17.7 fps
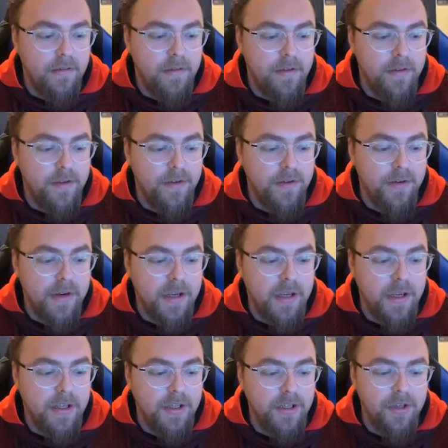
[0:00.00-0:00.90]
those green
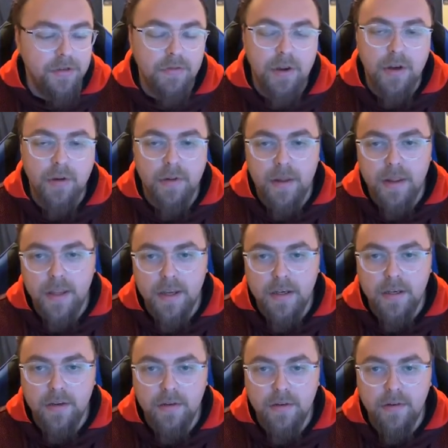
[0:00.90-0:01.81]
keys, you know what
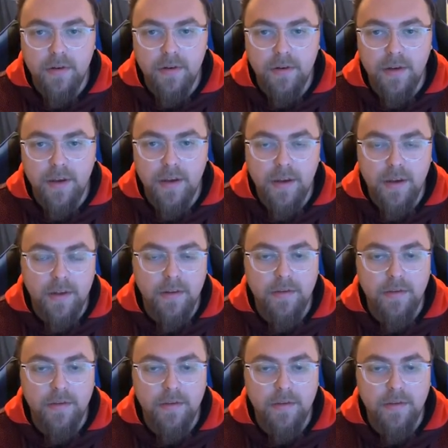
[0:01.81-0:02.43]
they do, okay?